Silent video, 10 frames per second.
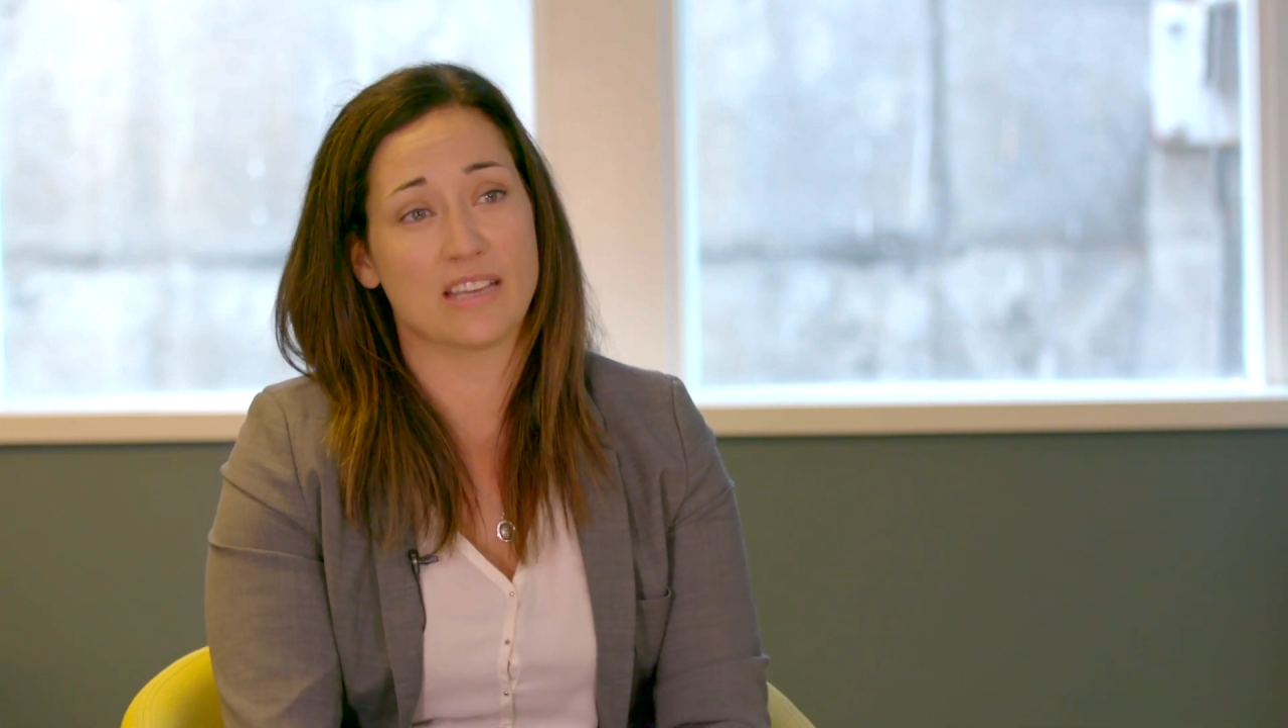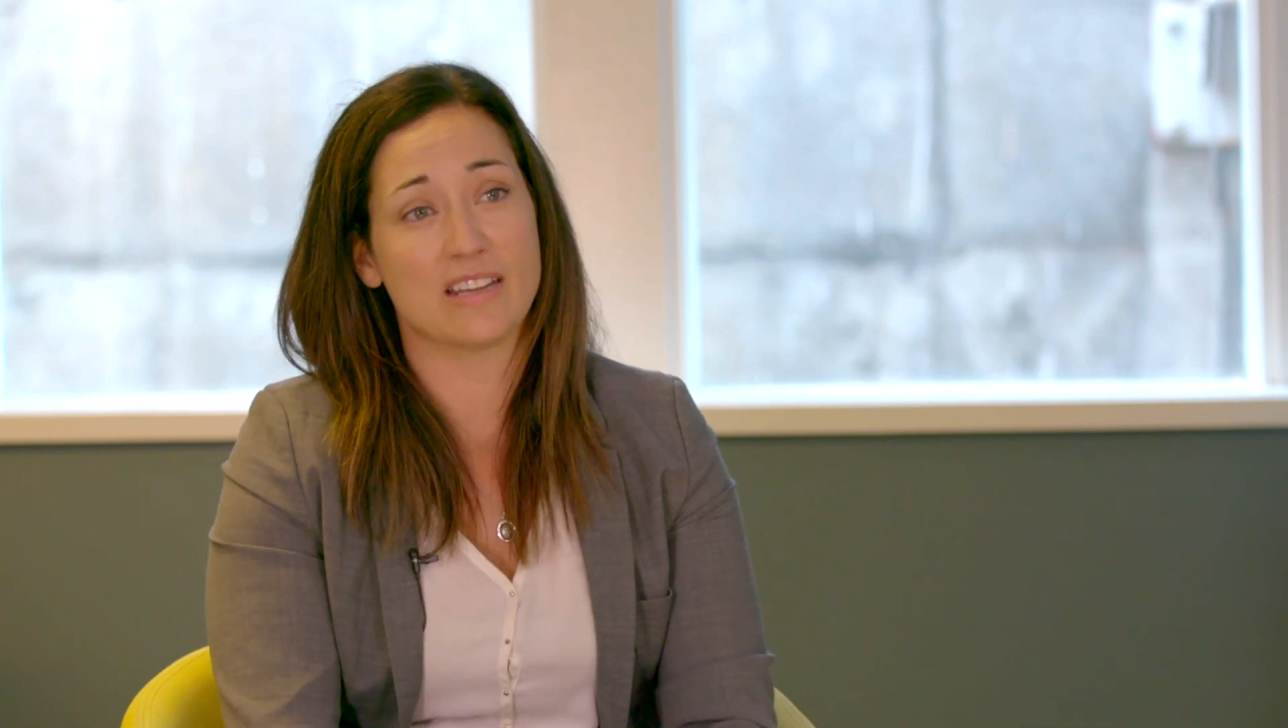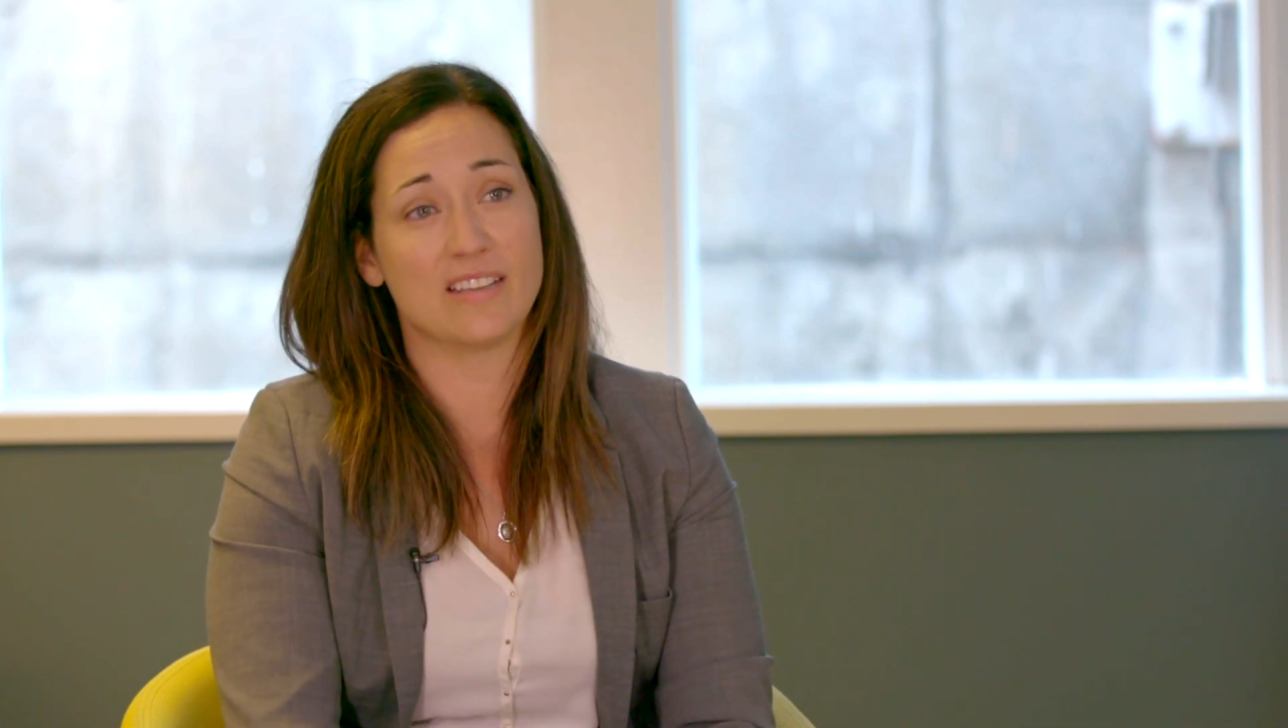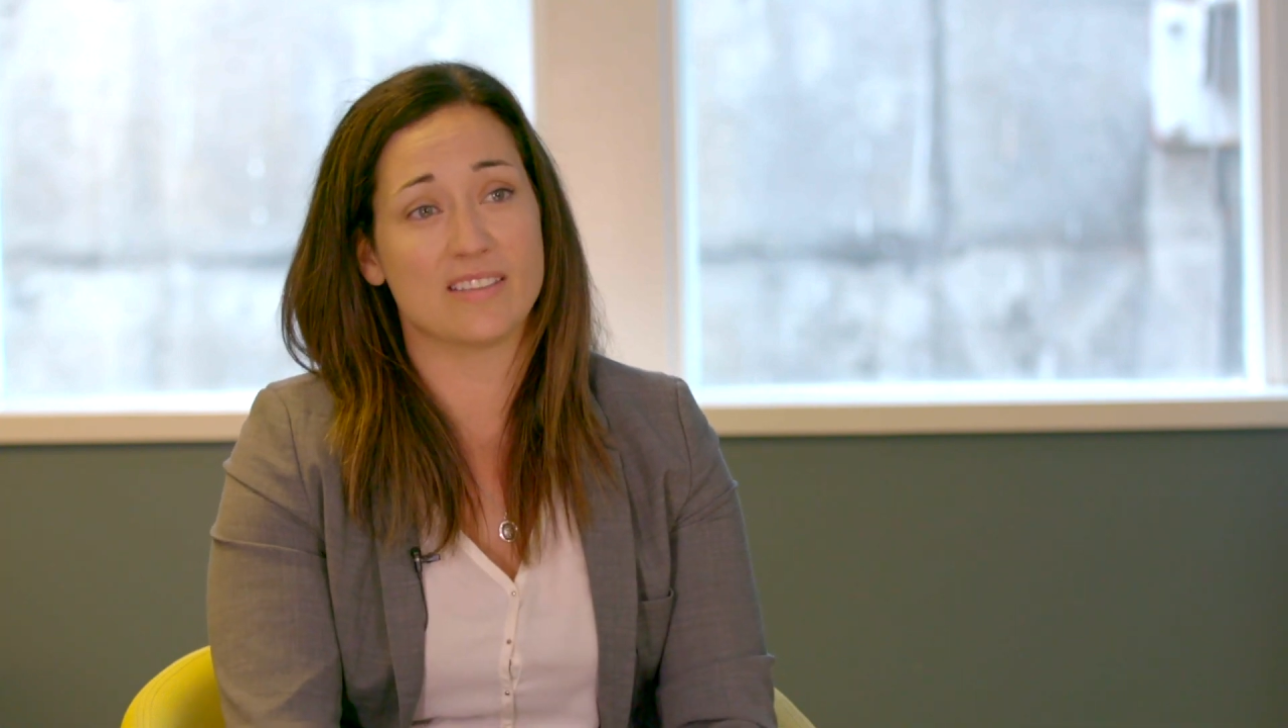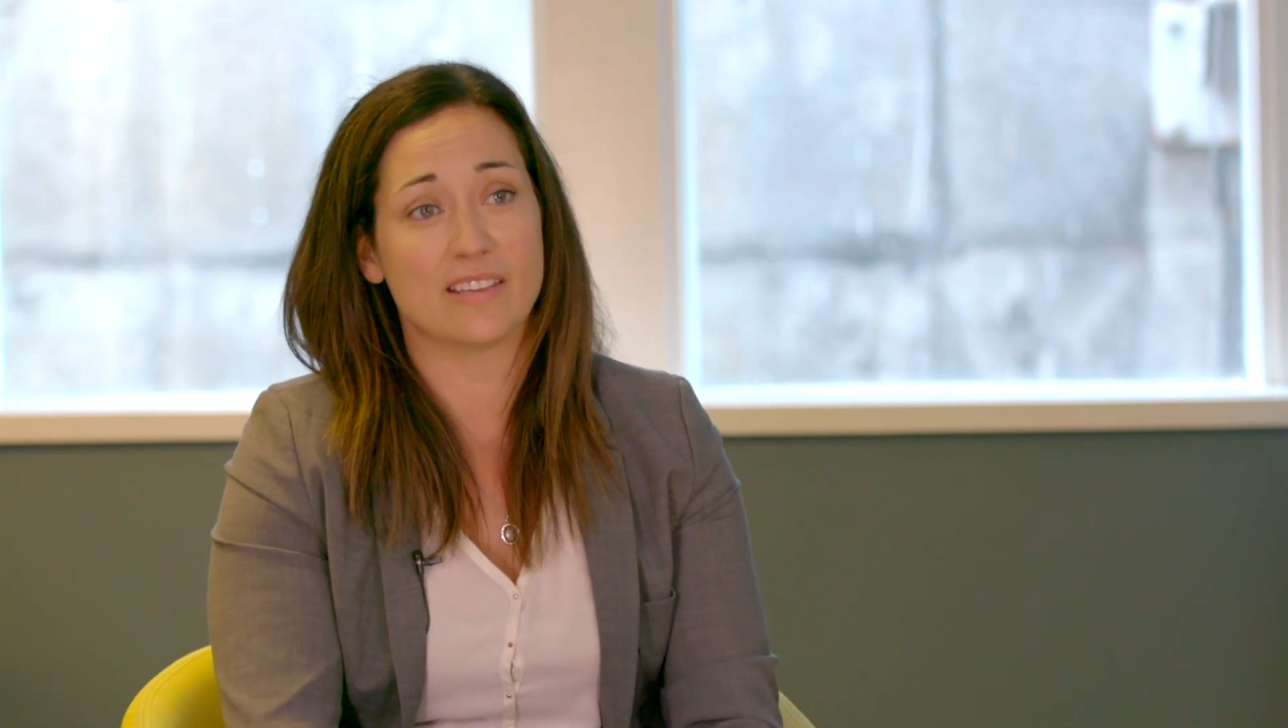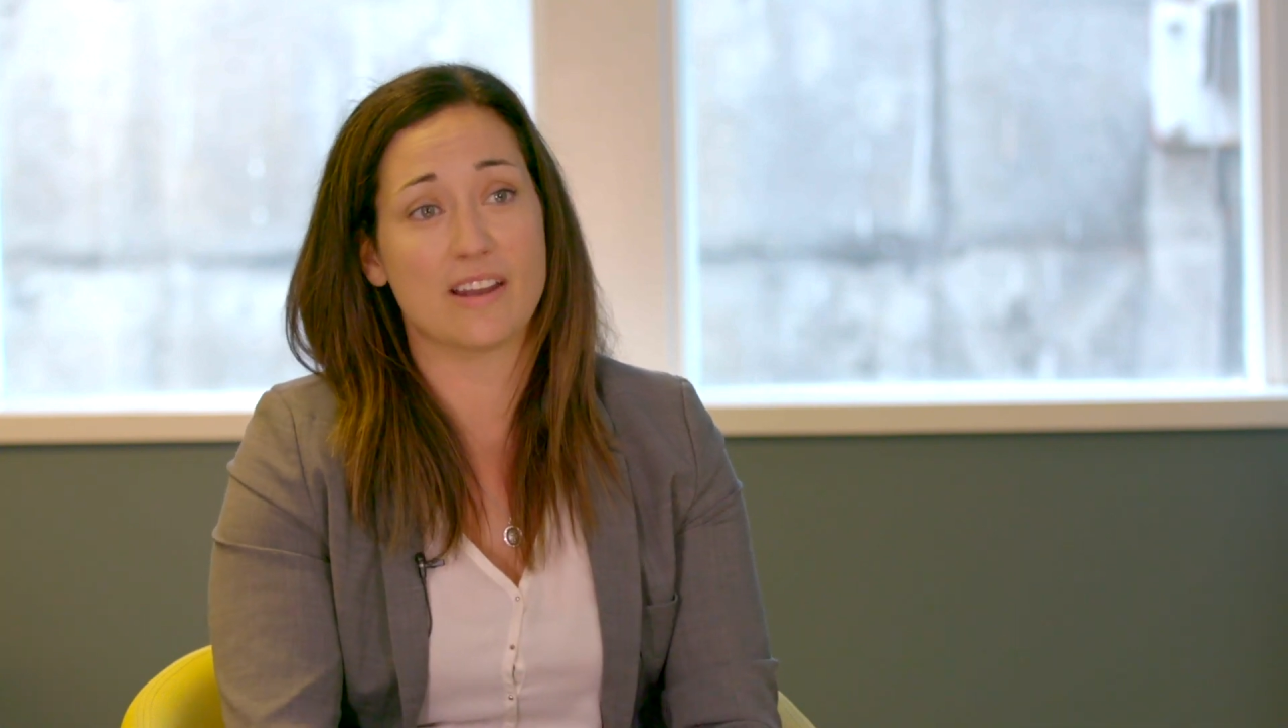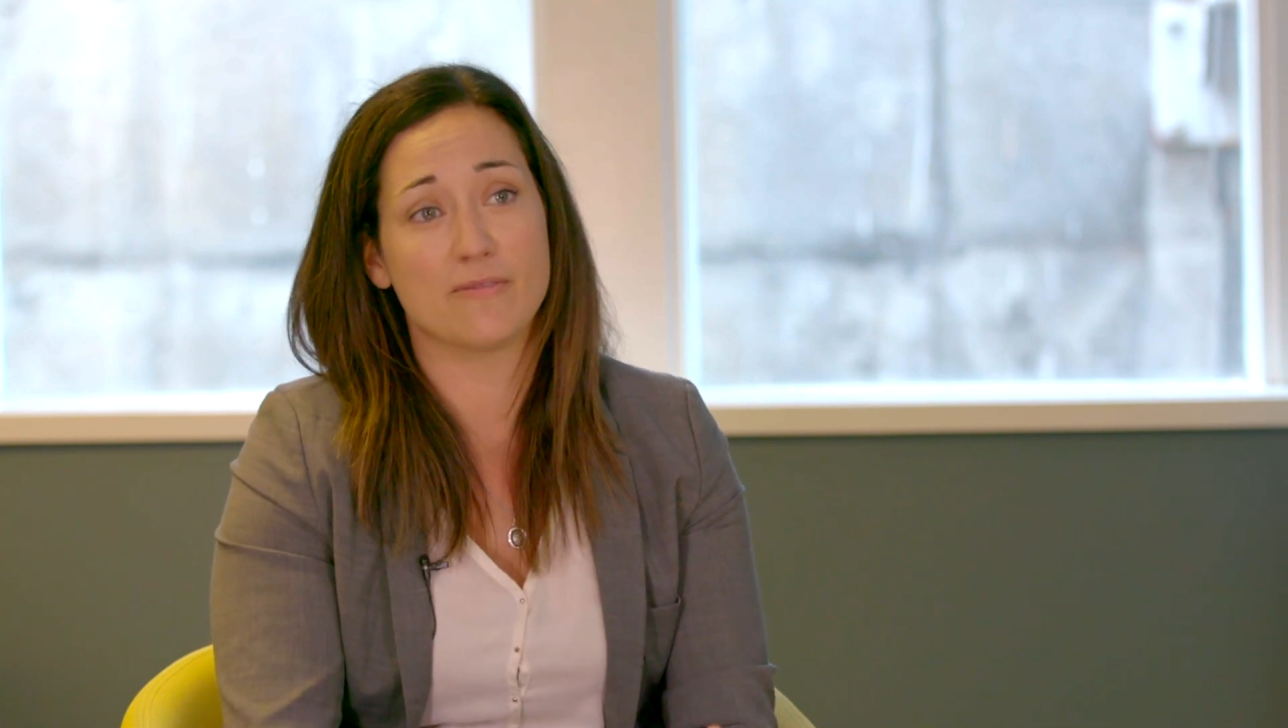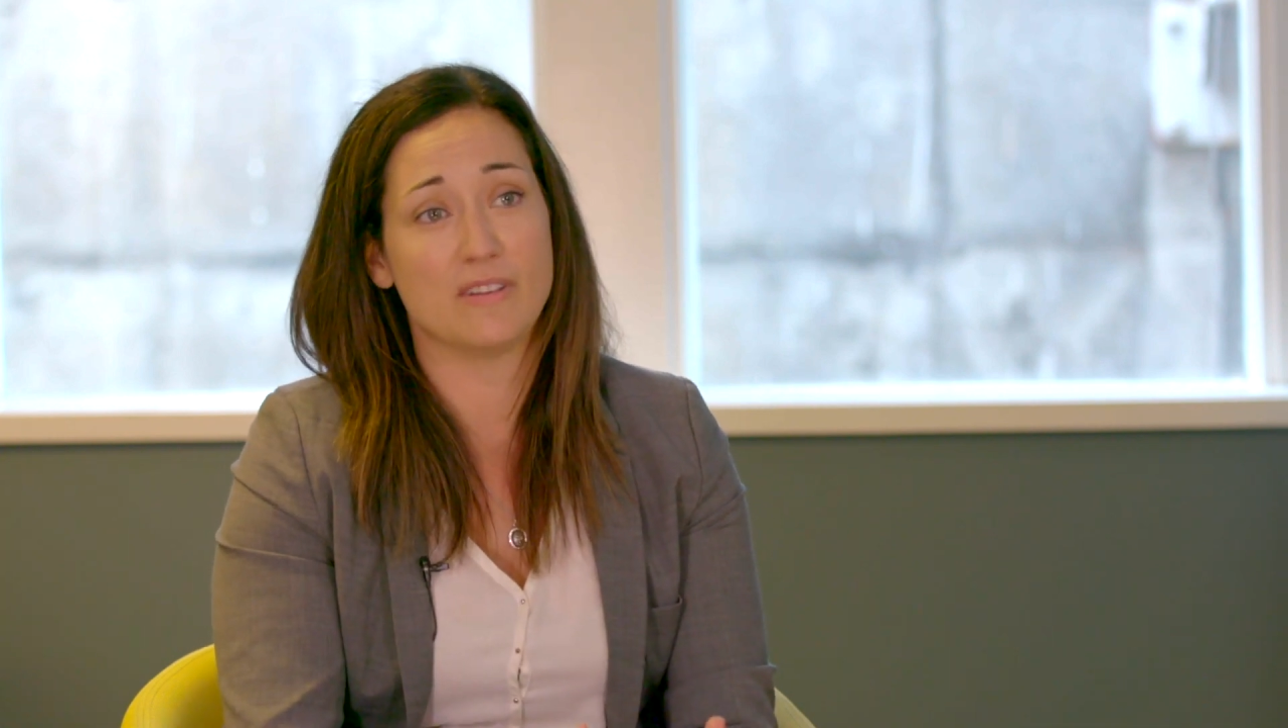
that instead of